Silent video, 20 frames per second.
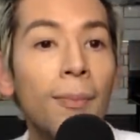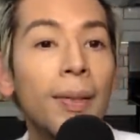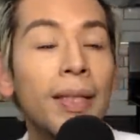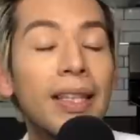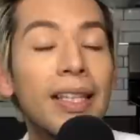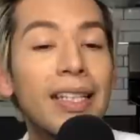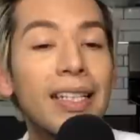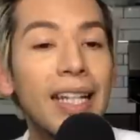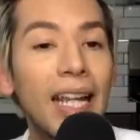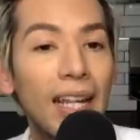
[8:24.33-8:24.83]

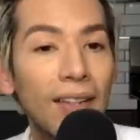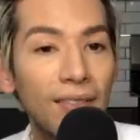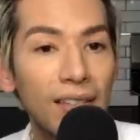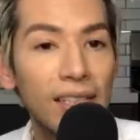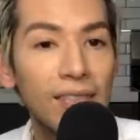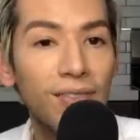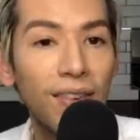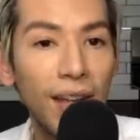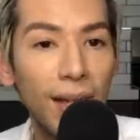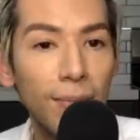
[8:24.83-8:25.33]
But the
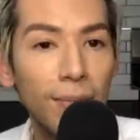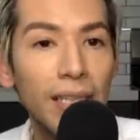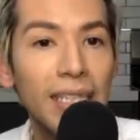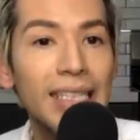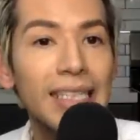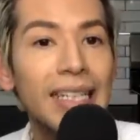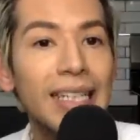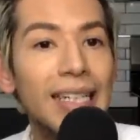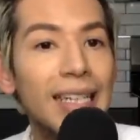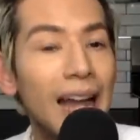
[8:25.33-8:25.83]
Davies family
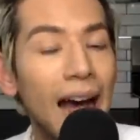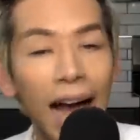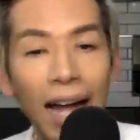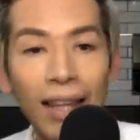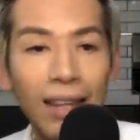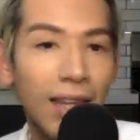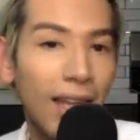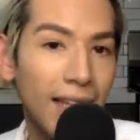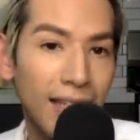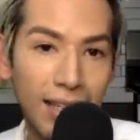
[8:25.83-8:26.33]
did
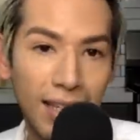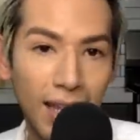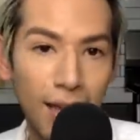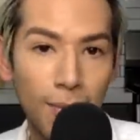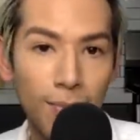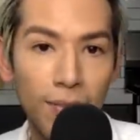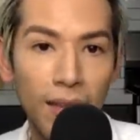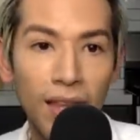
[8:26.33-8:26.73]
not like Kim.